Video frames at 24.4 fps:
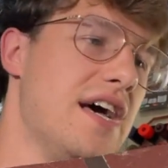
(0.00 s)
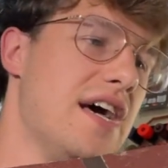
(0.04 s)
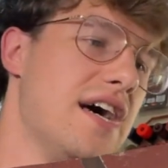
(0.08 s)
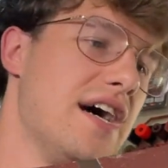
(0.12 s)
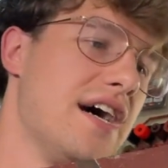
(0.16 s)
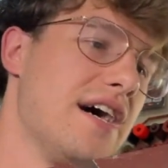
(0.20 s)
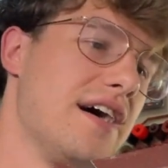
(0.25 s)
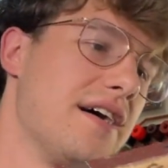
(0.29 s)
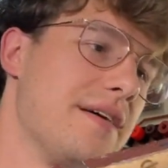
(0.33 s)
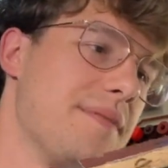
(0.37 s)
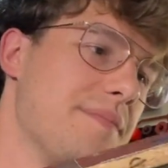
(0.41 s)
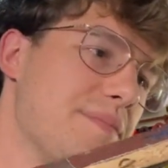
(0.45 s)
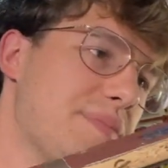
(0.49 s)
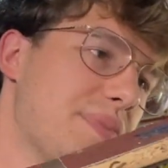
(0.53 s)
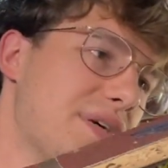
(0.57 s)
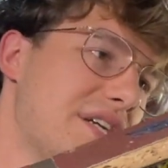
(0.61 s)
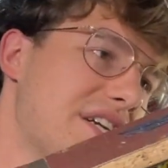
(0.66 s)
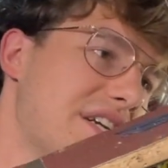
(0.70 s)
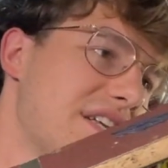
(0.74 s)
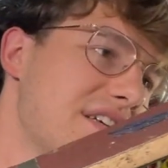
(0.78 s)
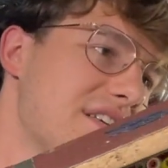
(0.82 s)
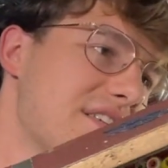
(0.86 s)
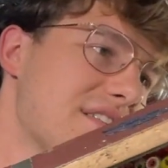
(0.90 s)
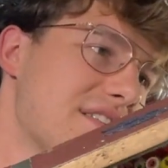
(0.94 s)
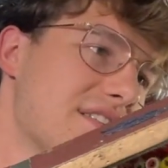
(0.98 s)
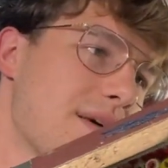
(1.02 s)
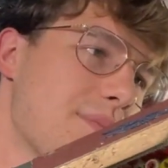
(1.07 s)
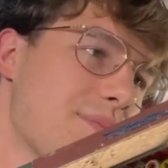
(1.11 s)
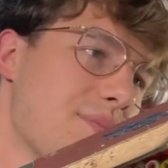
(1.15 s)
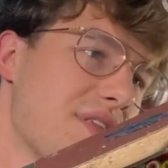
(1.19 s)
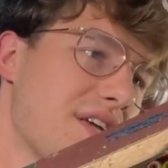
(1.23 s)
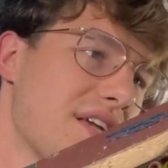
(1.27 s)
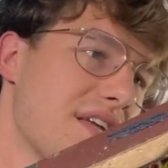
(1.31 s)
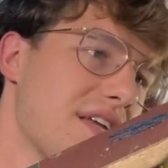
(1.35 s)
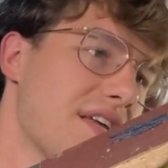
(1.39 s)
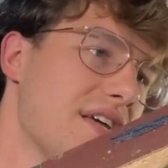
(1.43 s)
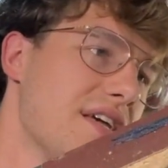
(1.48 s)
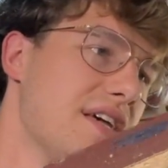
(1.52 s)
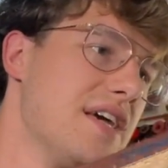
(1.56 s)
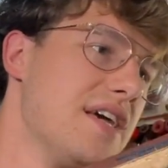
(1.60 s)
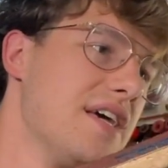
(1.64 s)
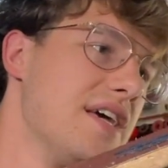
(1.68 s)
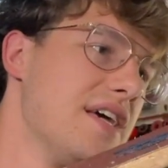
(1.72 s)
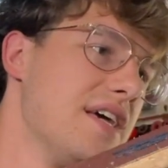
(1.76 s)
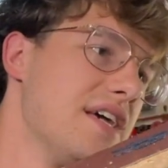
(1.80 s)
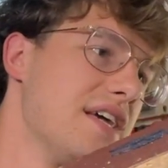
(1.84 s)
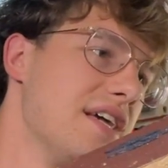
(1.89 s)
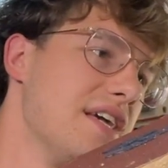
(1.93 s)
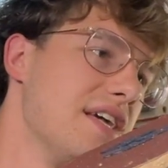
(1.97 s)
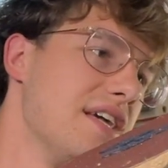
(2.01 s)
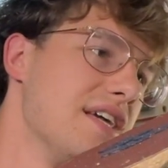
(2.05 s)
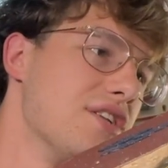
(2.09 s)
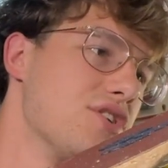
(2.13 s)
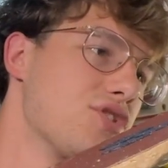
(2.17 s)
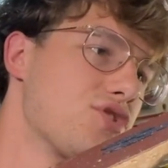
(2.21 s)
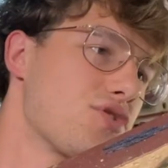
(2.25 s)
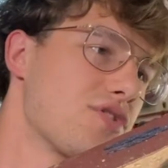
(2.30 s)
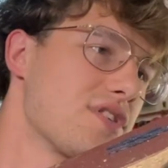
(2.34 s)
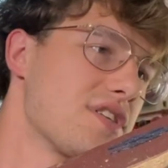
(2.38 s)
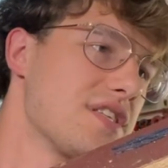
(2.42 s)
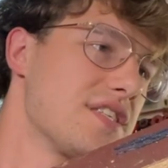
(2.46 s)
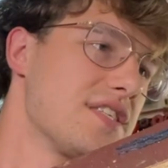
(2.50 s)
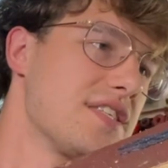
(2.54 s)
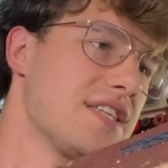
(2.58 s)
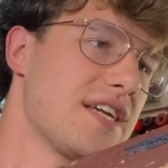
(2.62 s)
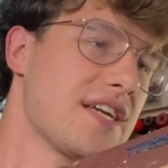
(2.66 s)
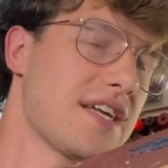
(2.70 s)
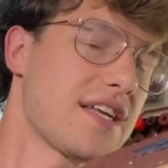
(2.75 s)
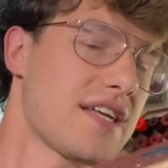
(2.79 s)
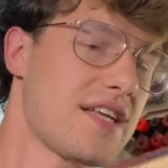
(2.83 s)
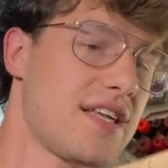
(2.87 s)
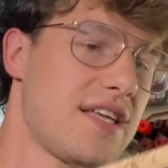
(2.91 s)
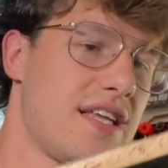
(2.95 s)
But it is something interesting.